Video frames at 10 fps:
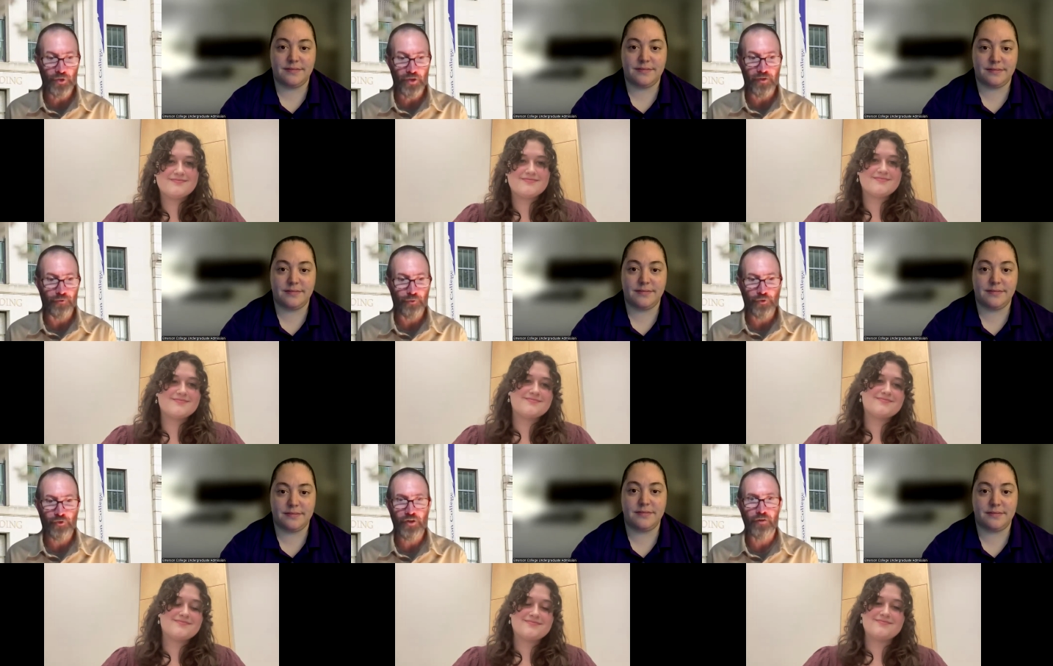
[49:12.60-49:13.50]
Speaker 1: in her
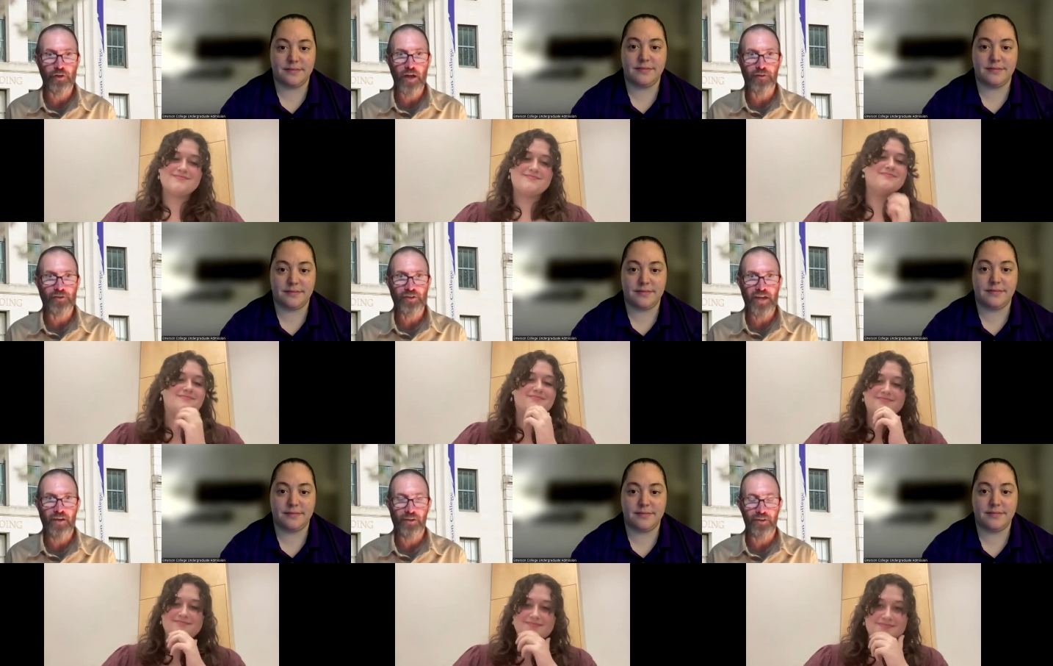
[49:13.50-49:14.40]
first year of college
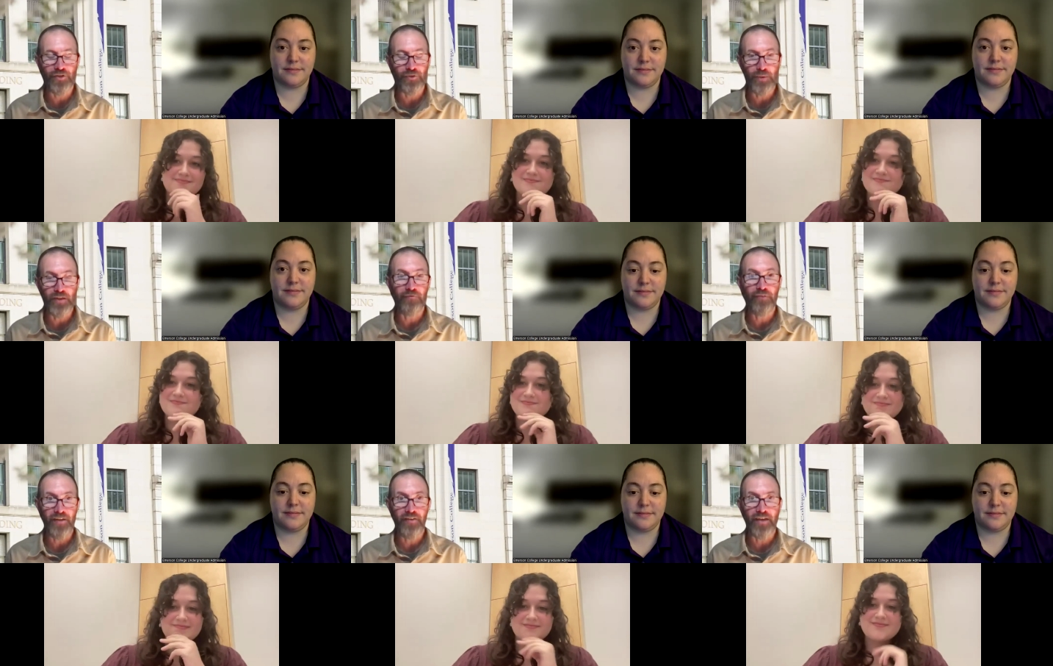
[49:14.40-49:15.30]
now, and it's just been
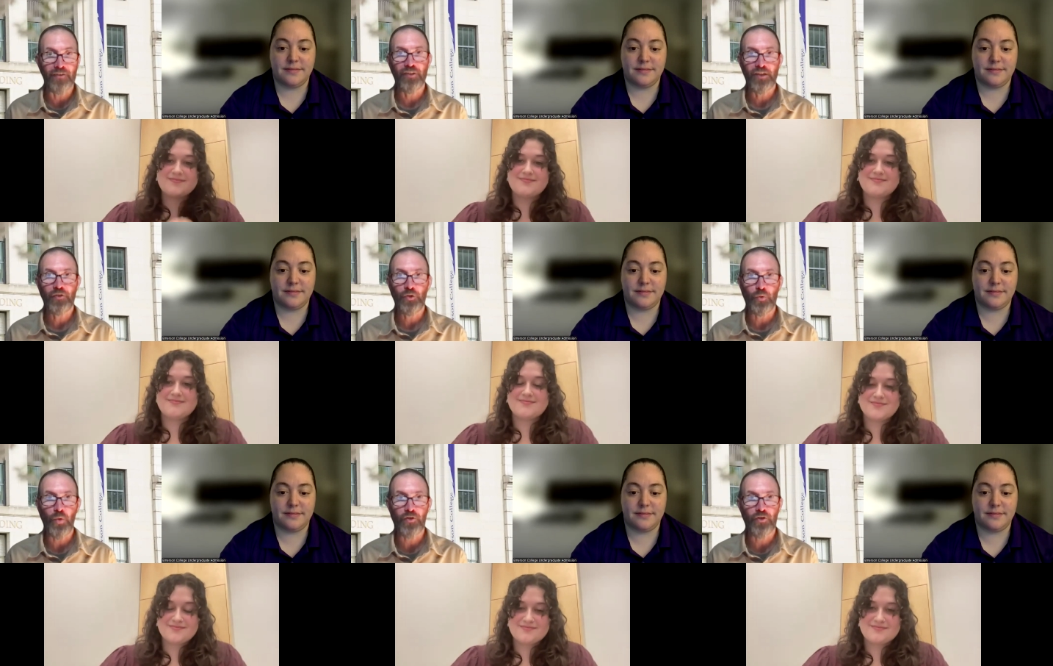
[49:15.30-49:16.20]
fantastic to
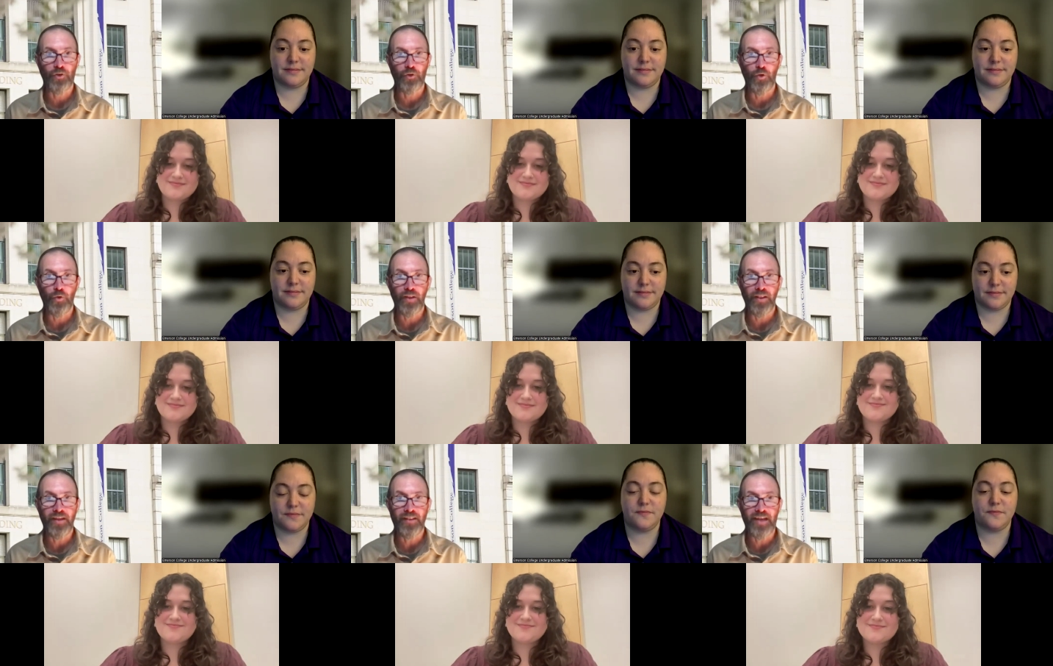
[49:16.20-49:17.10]
watch her grow in,
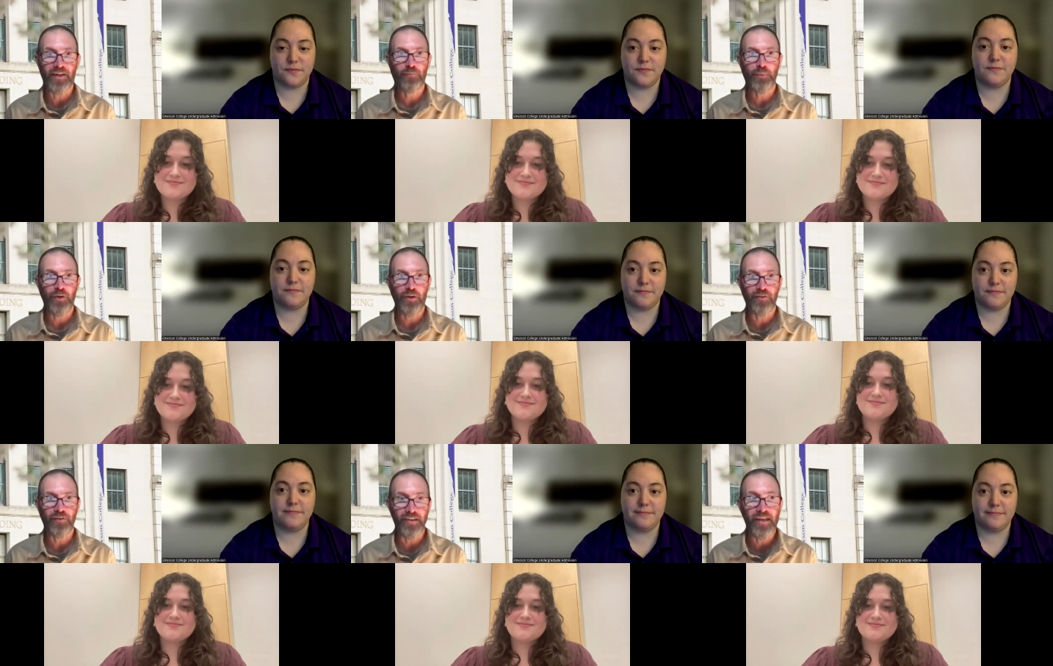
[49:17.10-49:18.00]
in that
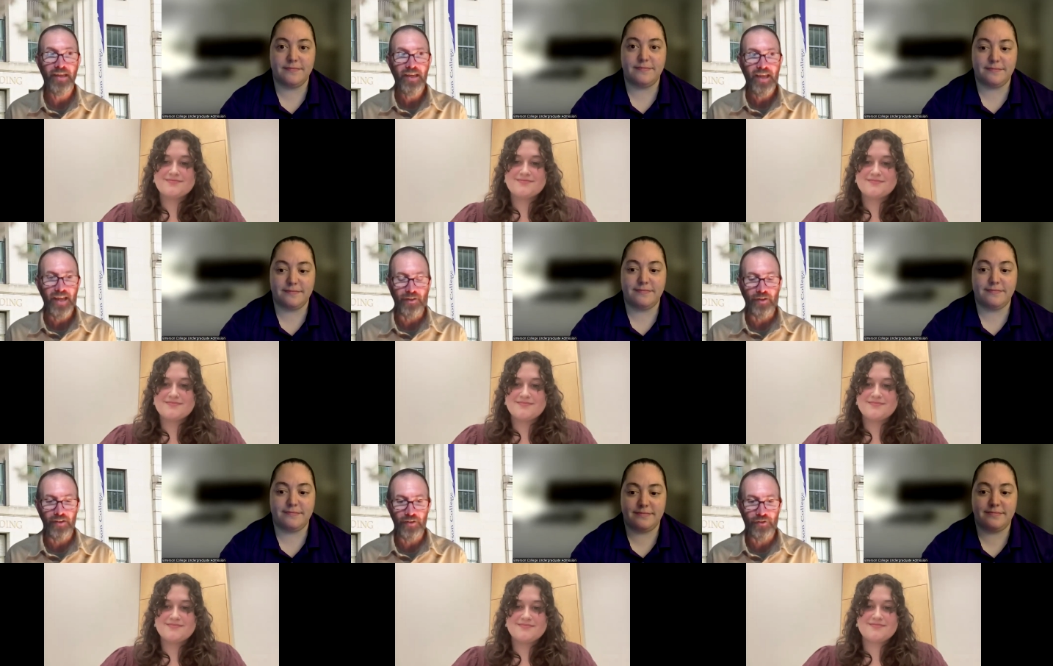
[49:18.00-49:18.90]
experience. And,
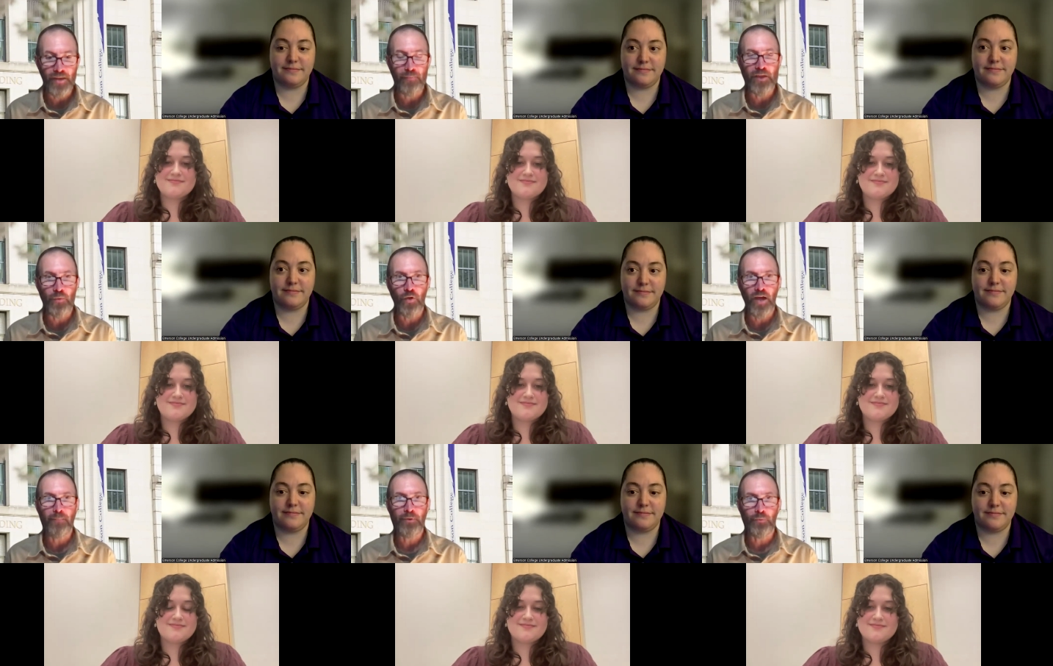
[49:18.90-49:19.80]
and the same thing will
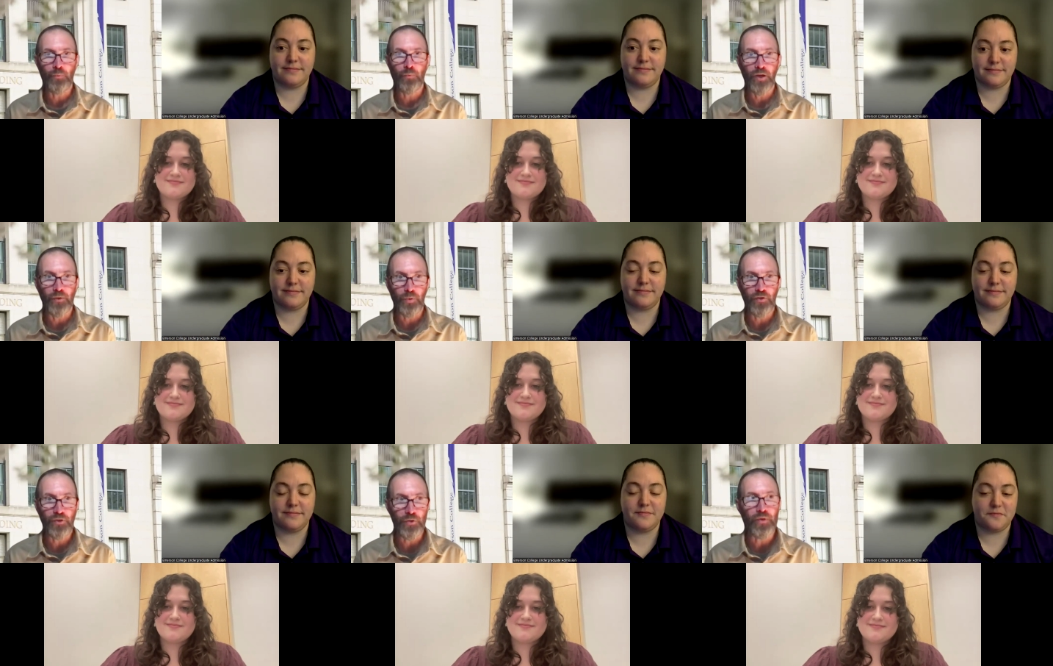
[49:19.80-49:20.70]
happen uh,
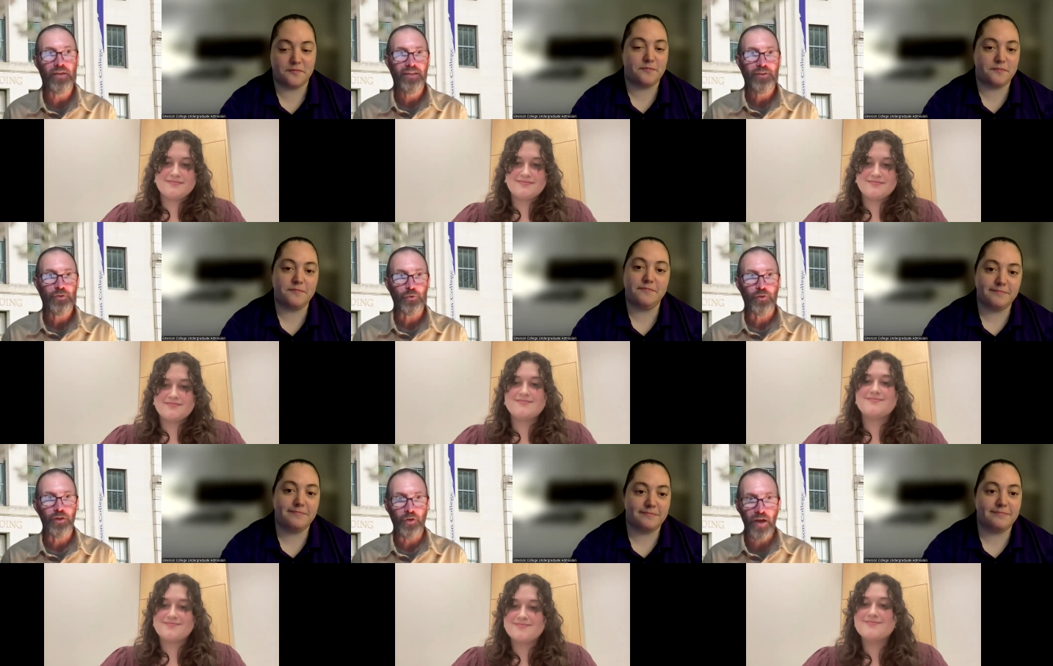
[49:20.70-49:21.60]
with you. So
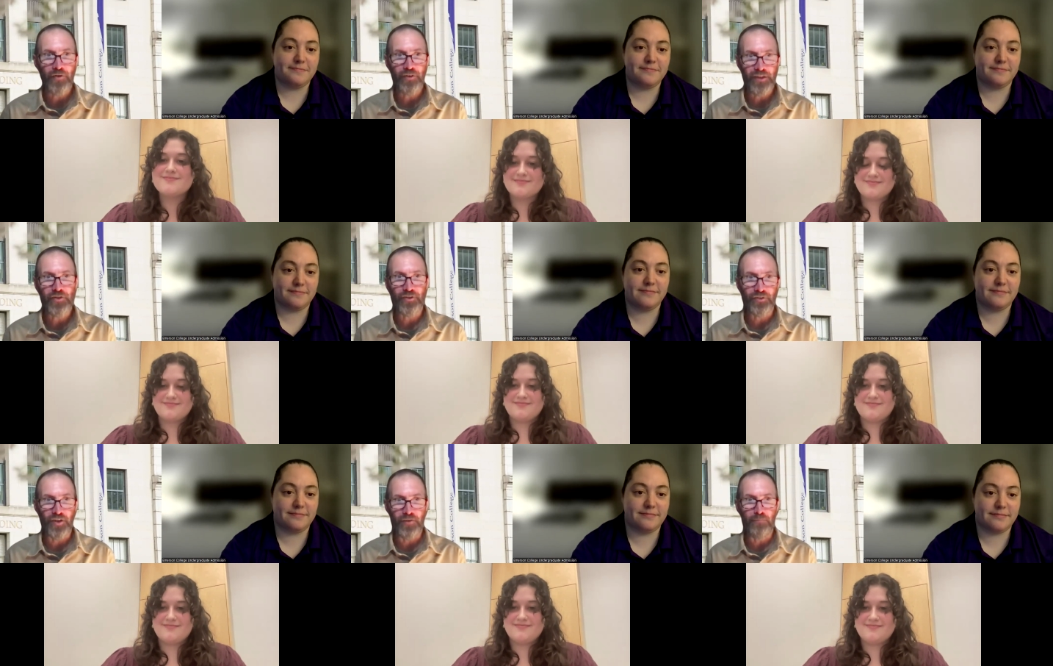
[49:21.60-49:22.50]

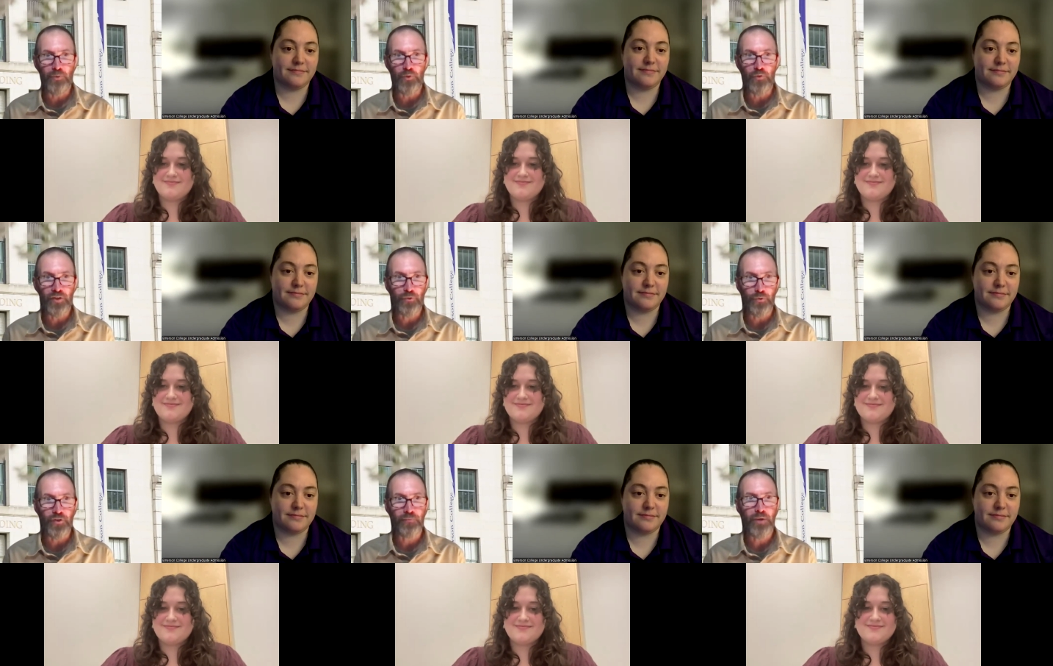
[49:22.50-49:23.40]
congratulations on moving through
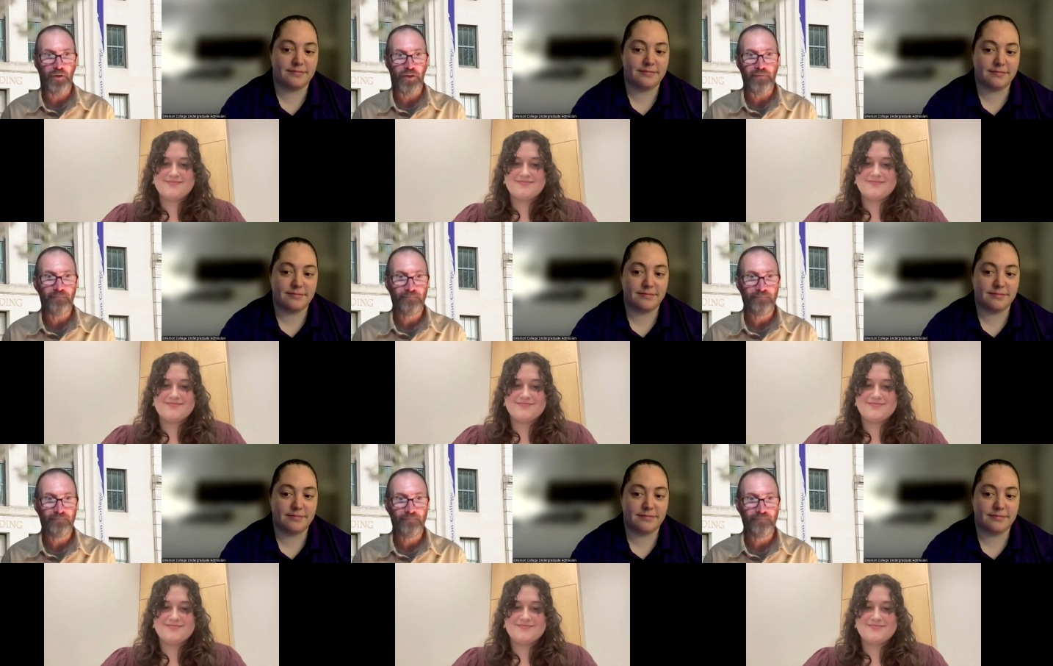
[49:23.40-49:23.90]
this period.